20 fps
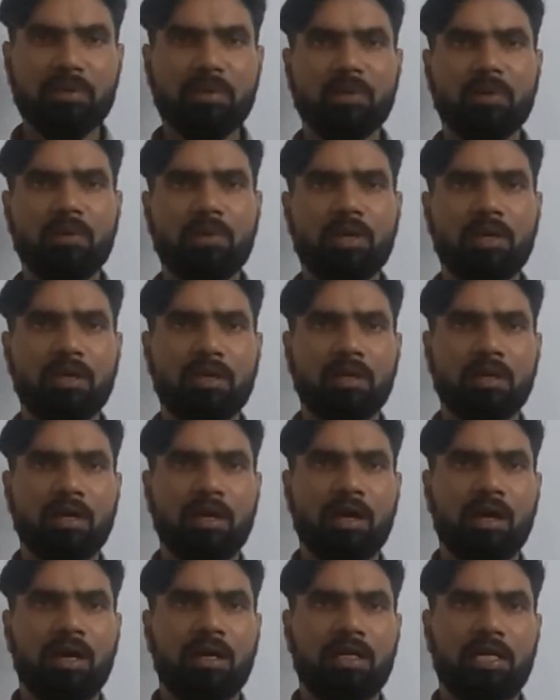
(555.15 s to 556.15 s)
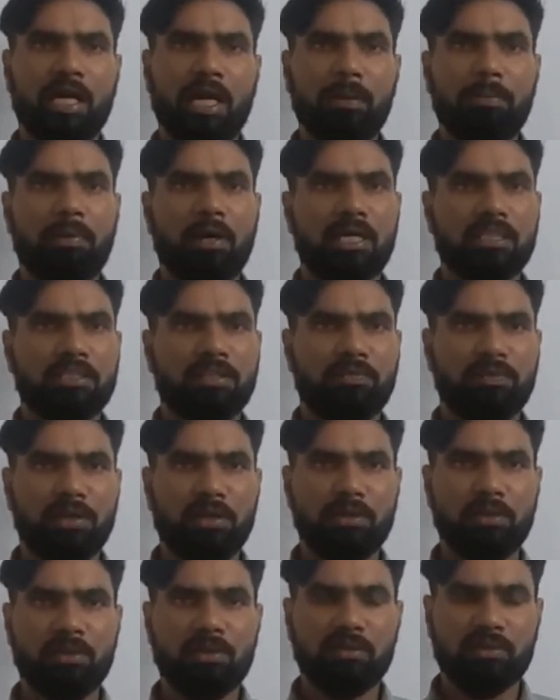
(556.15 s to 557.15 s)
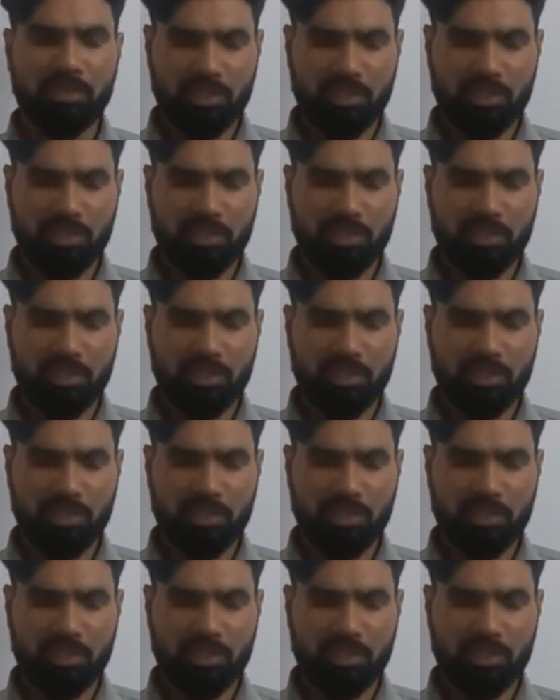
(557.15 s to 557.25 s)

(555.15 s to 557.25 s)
Okay, try and pause the video